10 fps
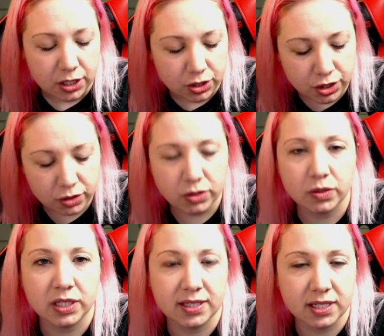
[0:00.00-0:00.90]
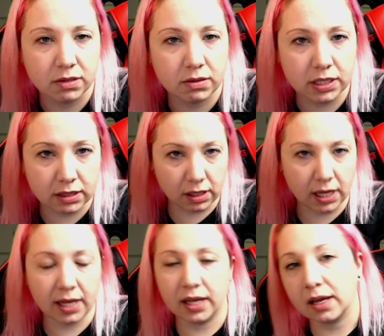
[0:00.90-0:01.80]
Do you consider it
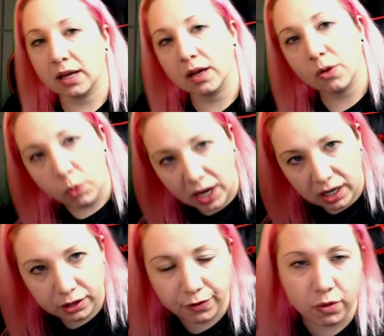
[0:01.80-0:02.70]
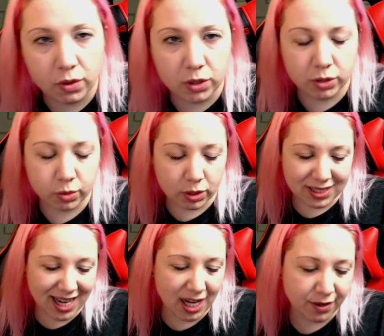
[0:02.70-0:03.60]
like Wild Force, where it's
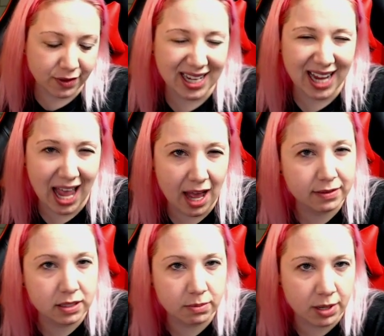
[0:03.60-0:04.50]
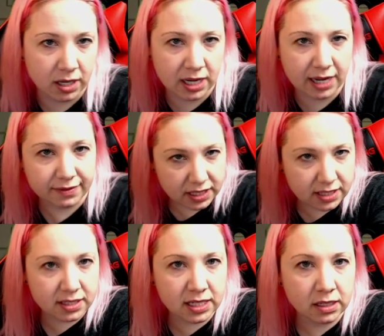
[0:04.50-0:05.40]
kind of like half Saban, half
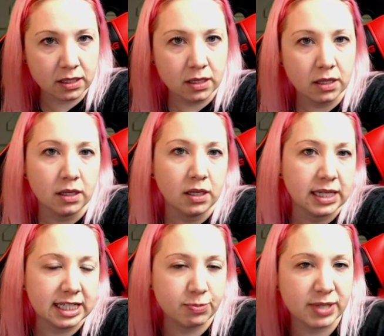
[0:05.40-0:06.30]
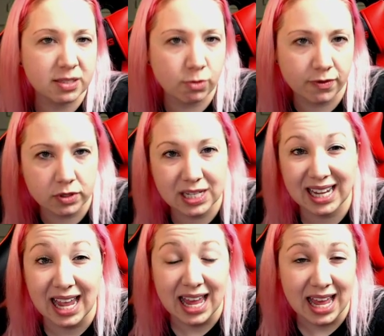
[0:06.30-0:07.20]
Disney? Is Beast Morphers like
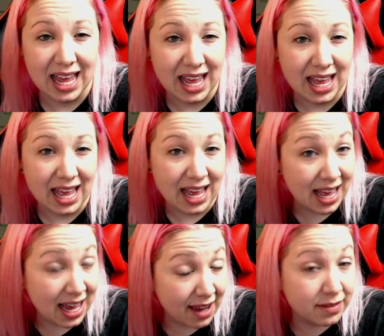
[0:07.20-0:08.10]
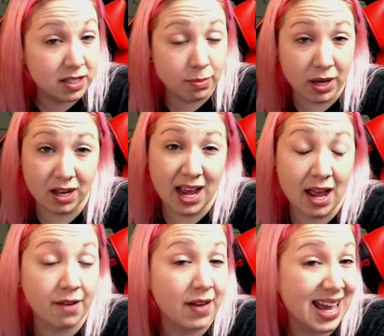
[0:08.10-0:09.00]
half Saban,
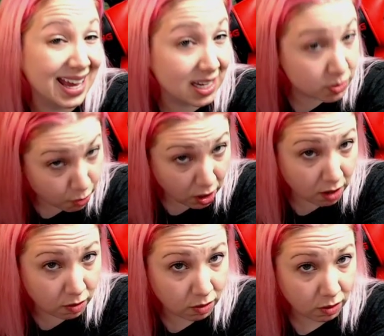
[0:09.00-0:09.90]
half Hasbro?